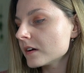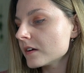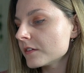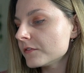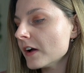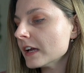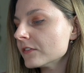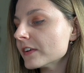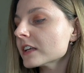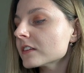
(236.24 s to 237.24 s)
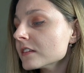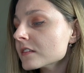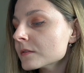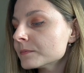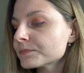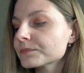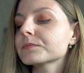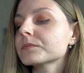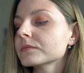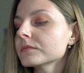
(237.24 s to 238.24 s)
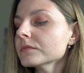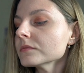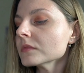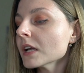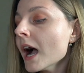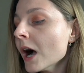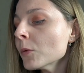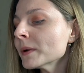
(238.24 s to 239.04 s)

the Vey Victus. How